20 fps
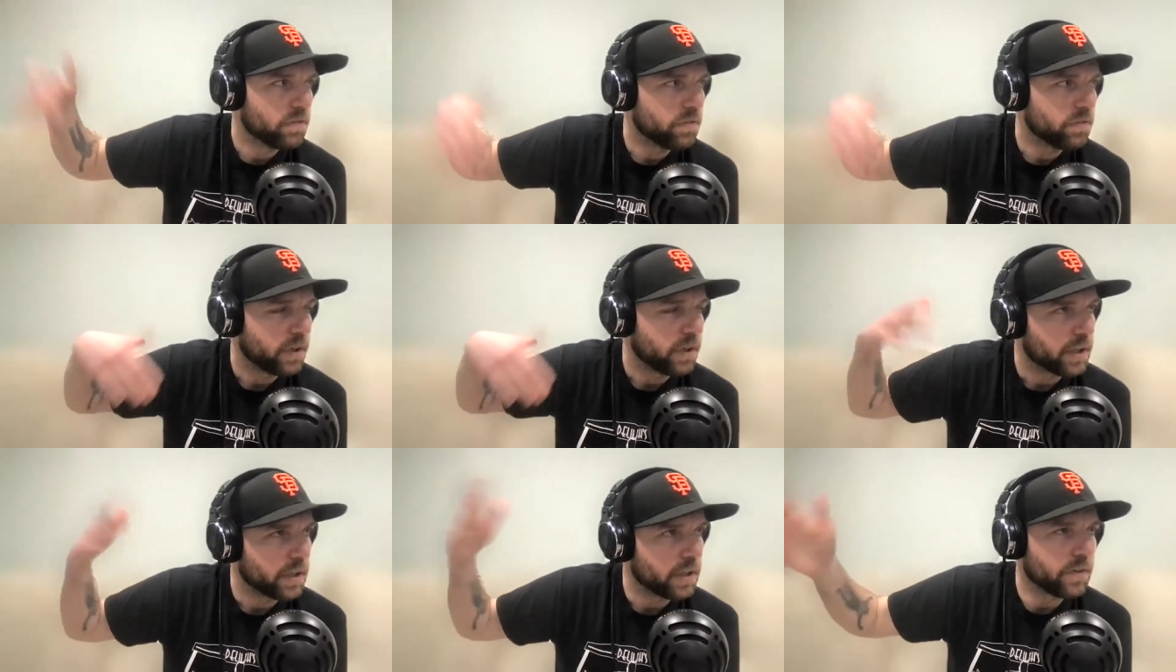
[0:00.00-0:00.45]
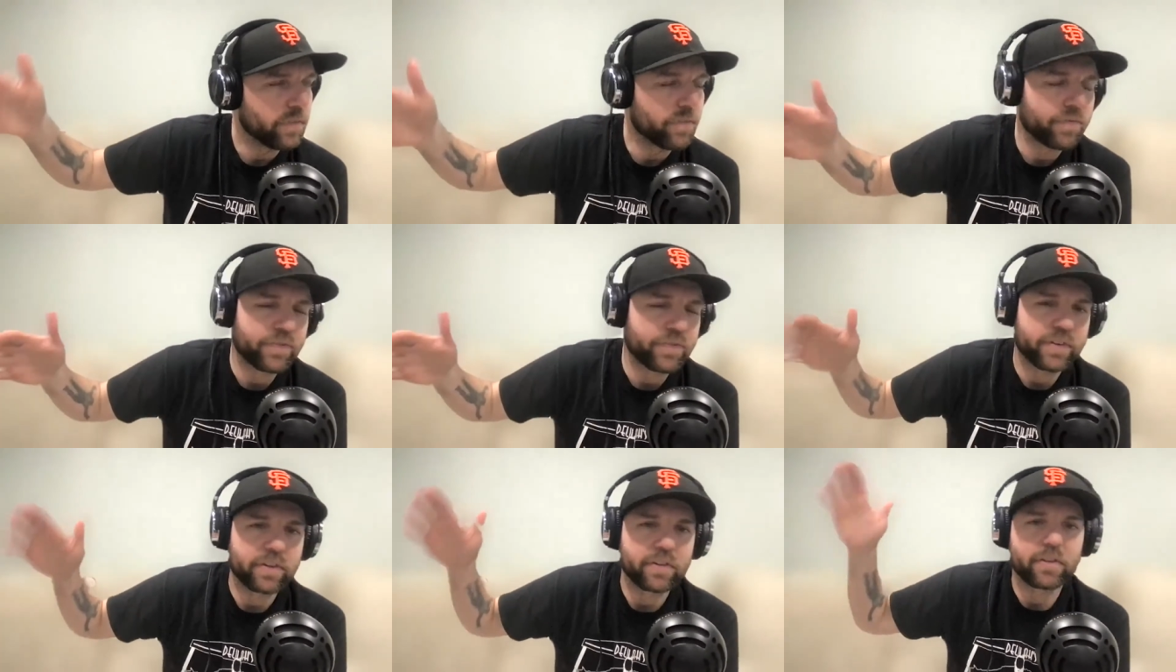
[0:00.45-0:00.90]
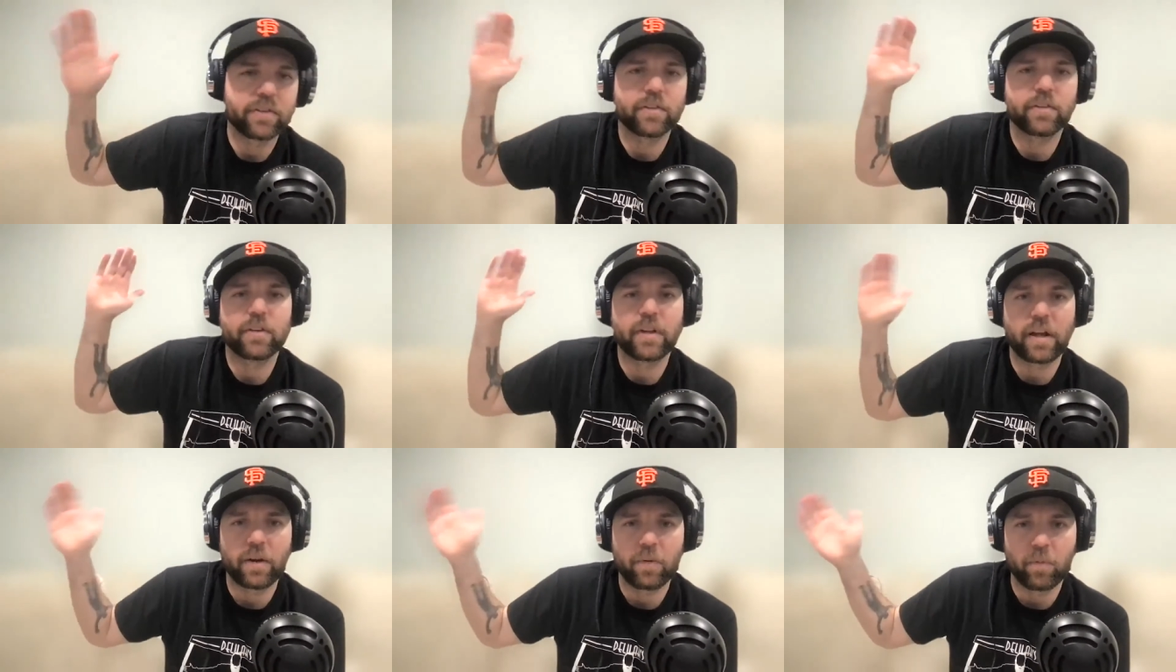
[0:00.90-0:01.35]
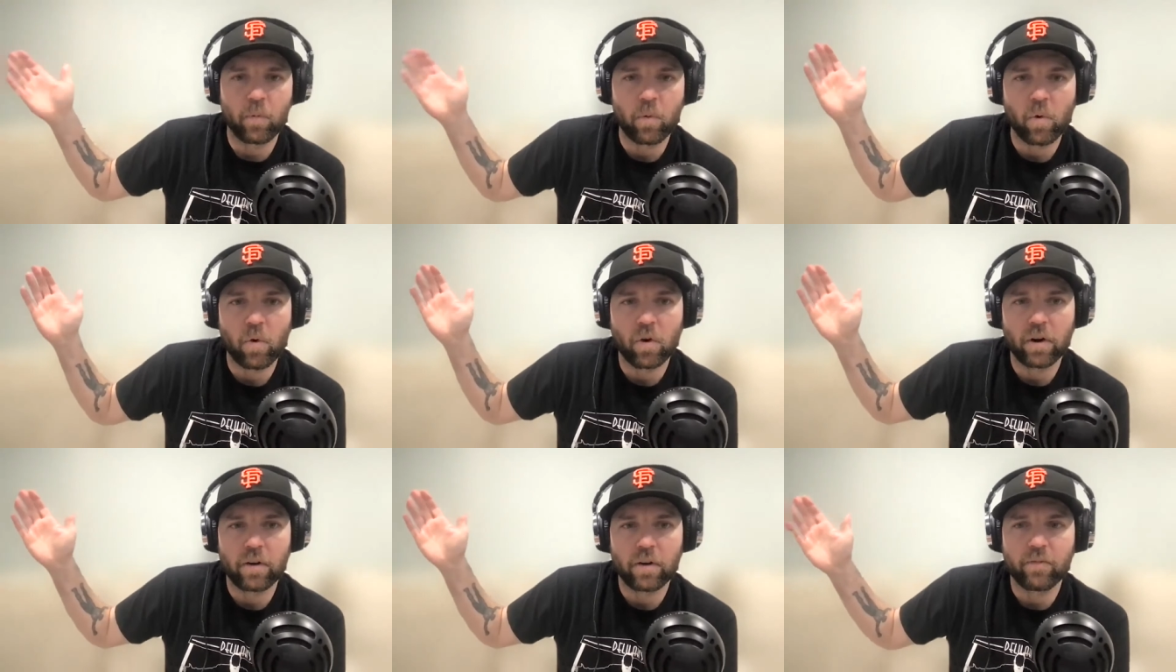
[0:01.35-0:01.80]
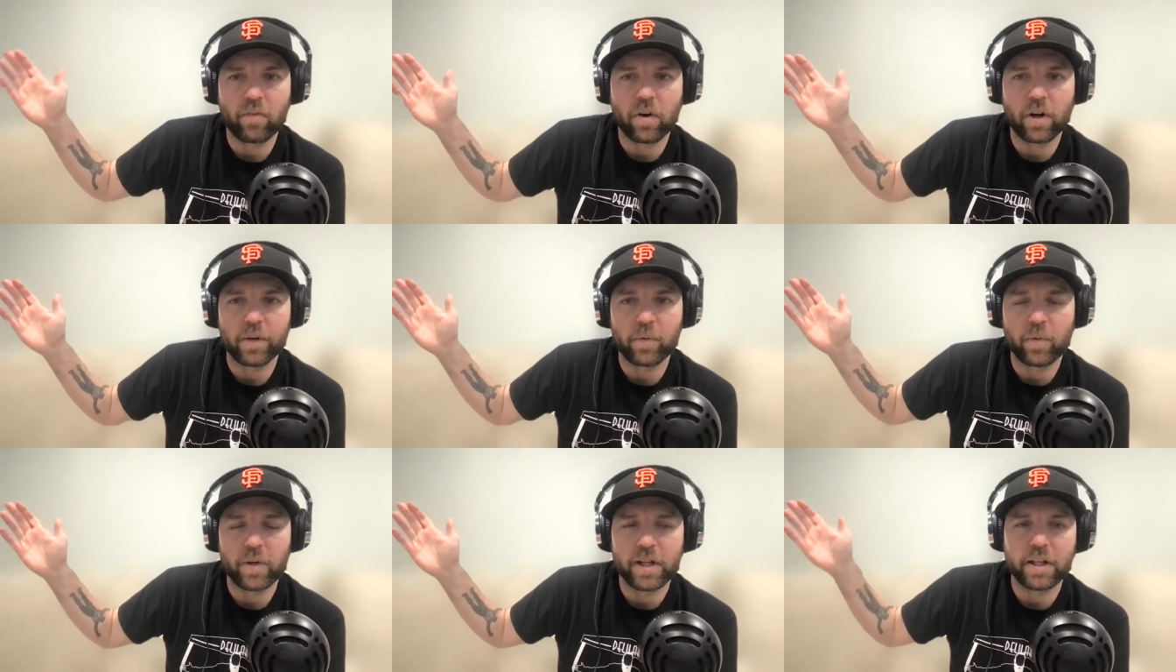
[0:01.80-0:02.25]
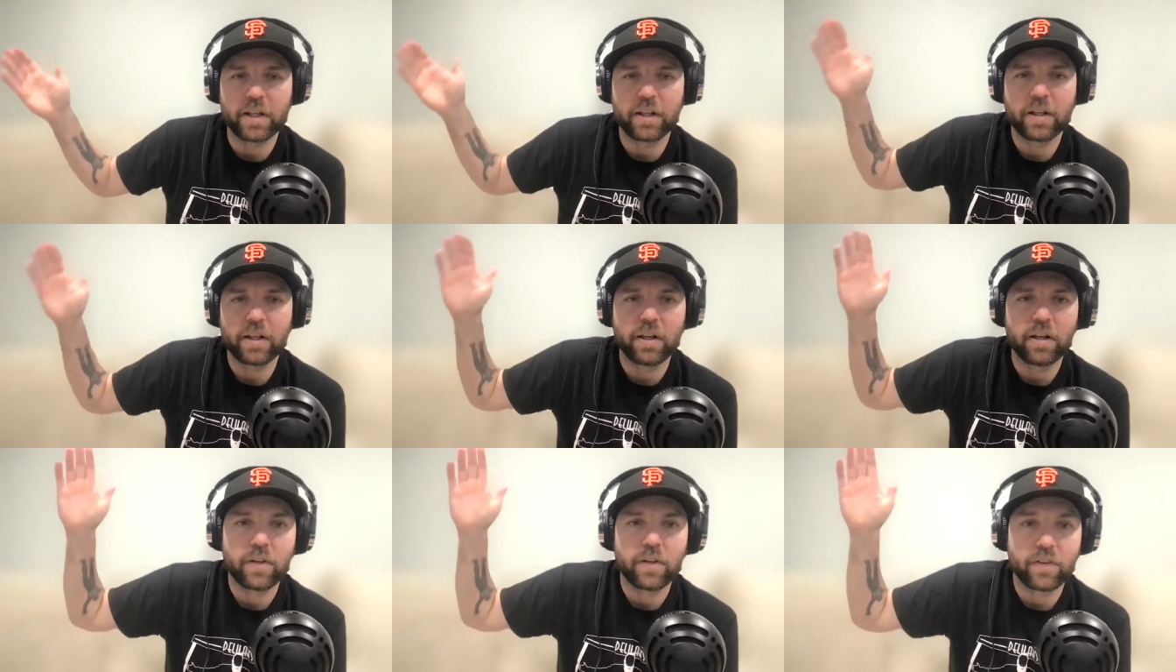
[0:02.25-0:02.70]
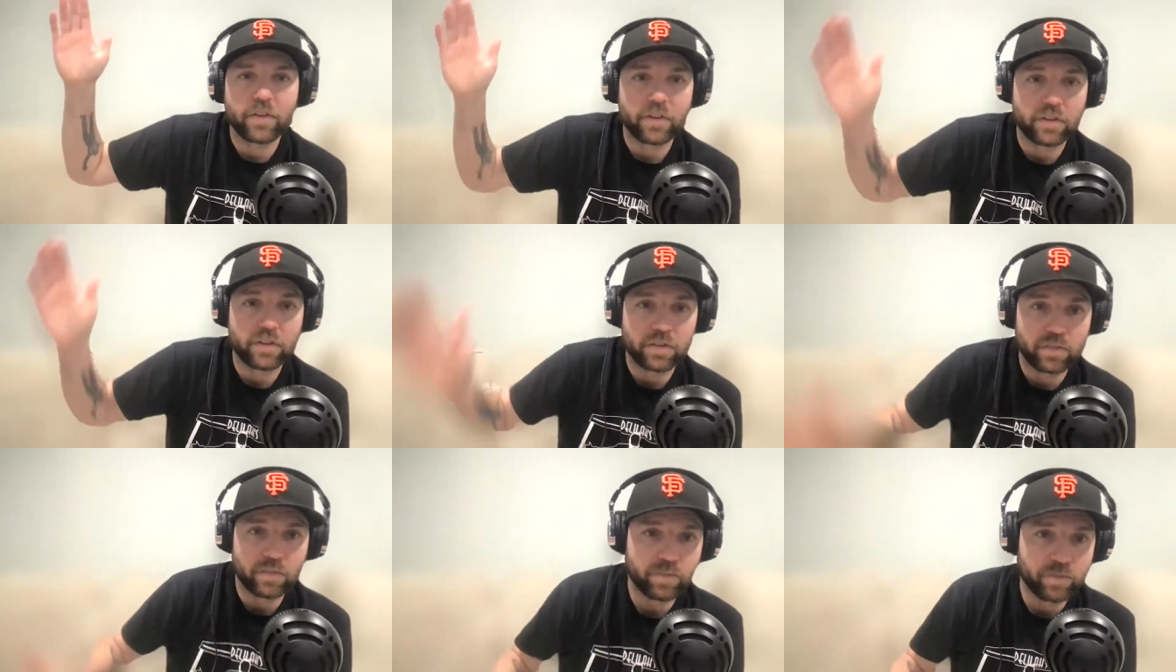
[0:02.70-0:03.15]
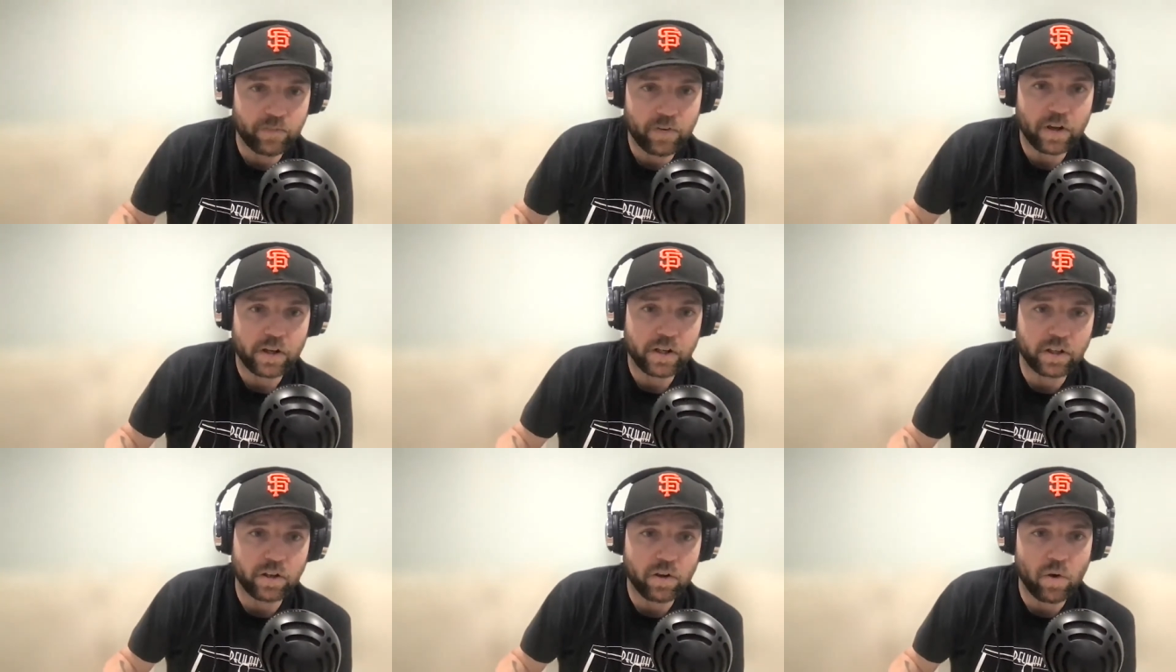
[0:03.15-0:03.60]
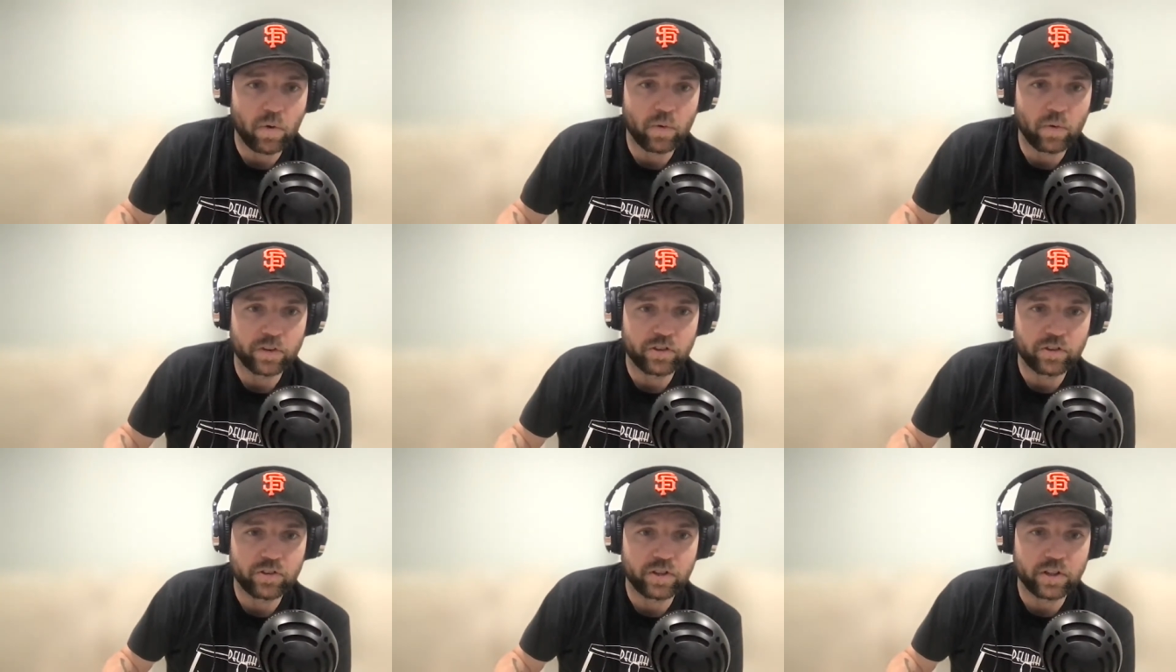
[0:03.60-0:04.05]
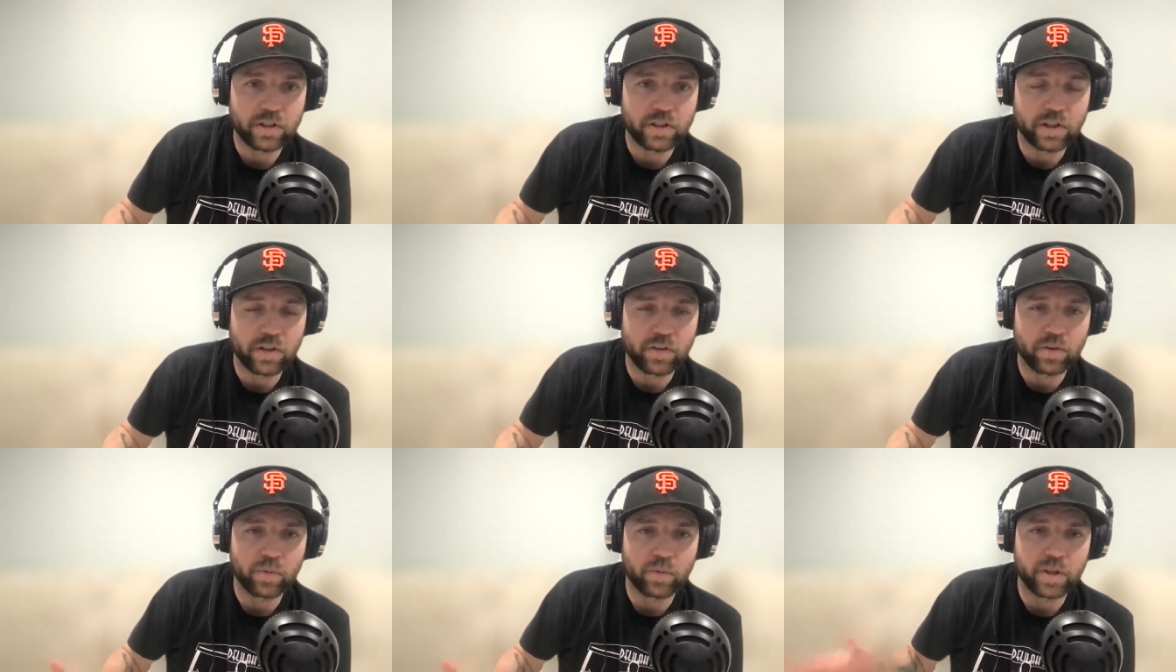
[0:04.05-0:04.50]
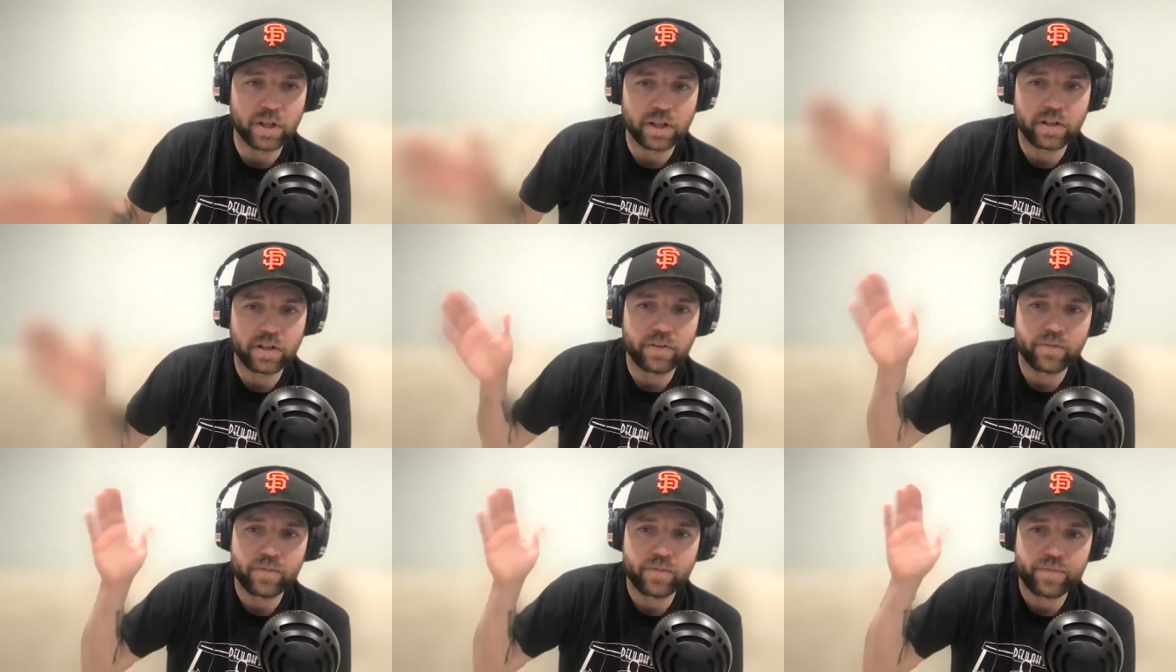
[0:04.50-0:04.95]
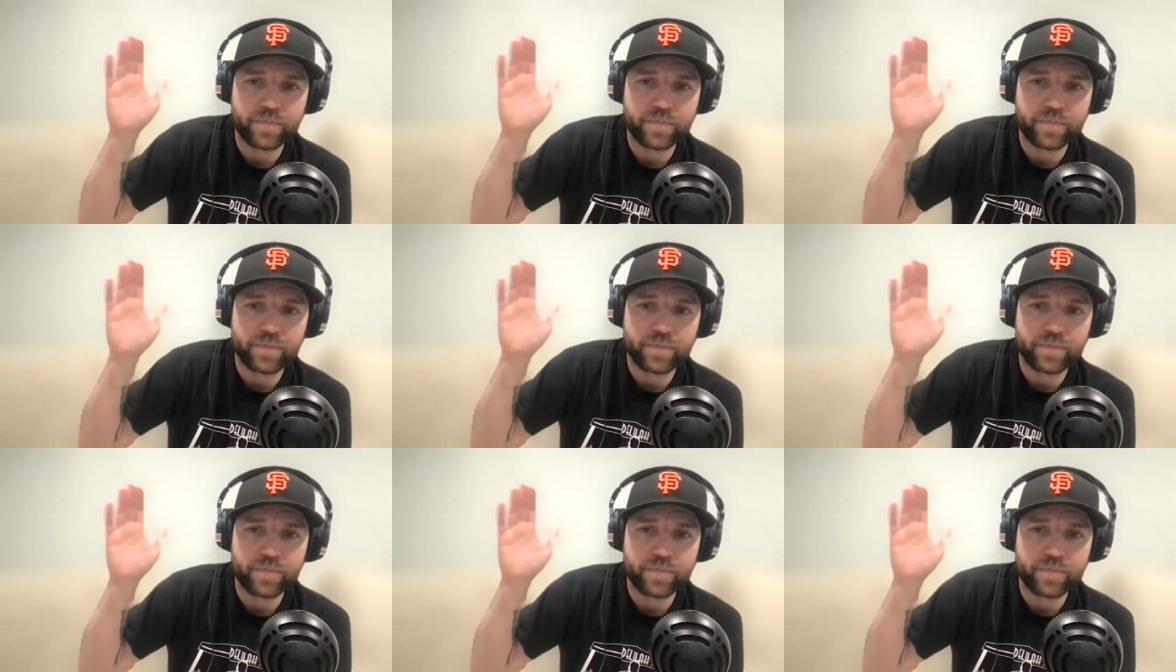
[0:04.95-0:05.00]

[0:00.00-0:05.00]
Fucking uh, warm one week, fucking cold as shit the other week.